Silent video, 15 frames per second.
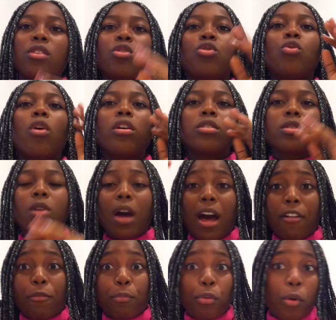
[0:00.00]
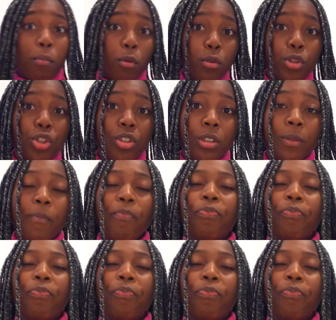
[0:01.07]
you also have promotion.